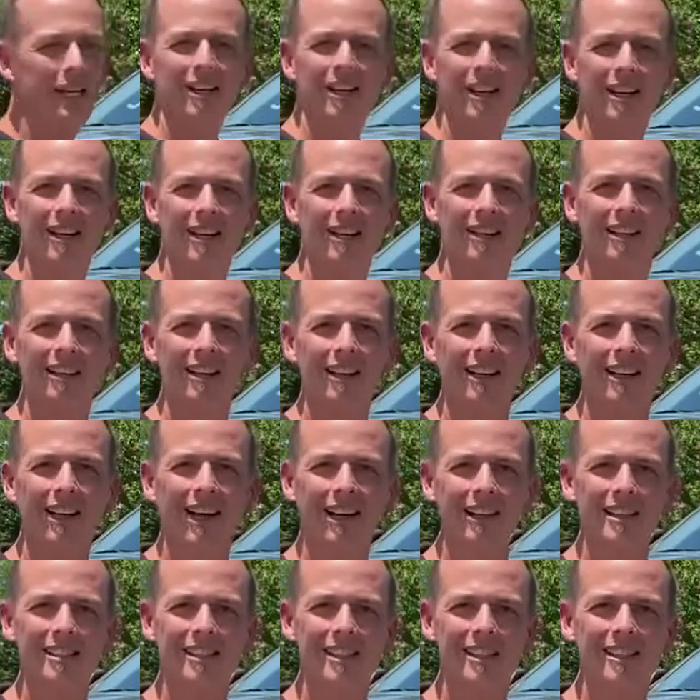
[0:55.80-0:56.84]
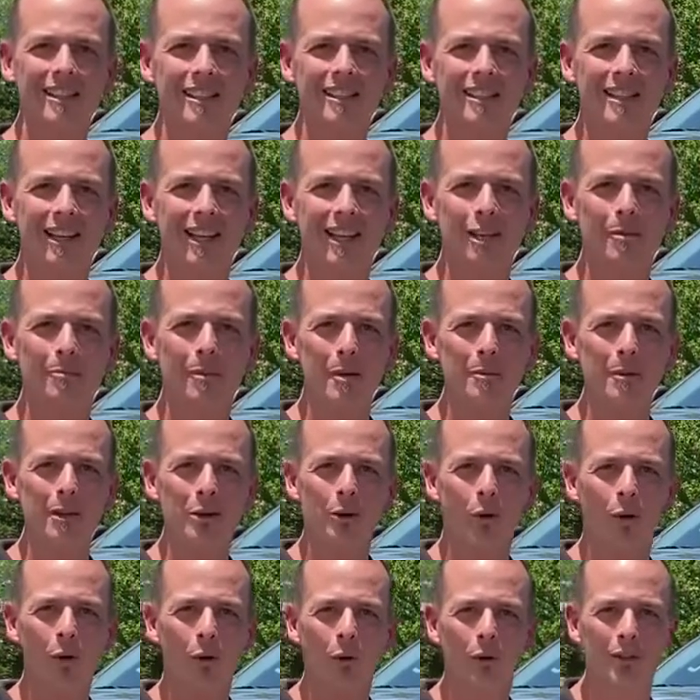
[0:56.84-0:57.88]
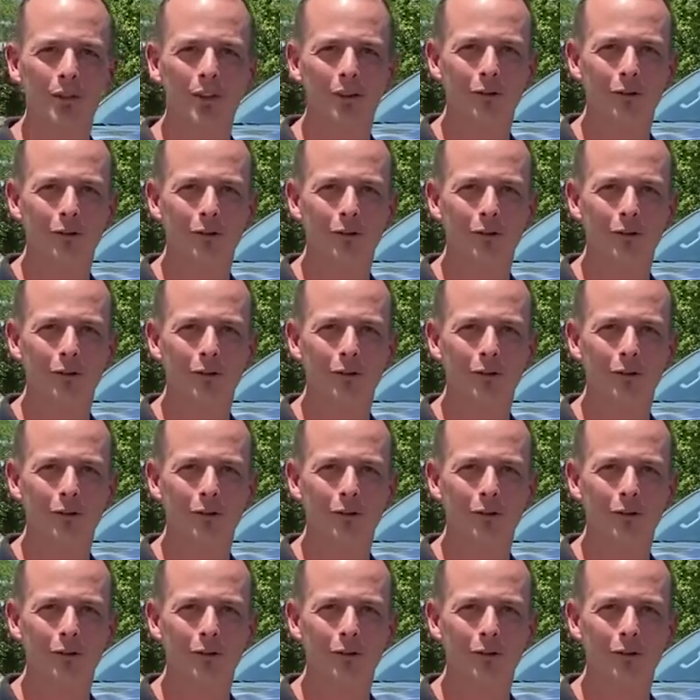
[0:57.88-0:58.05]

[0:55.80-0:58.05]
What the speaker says: kind of see this thing and maybe toy with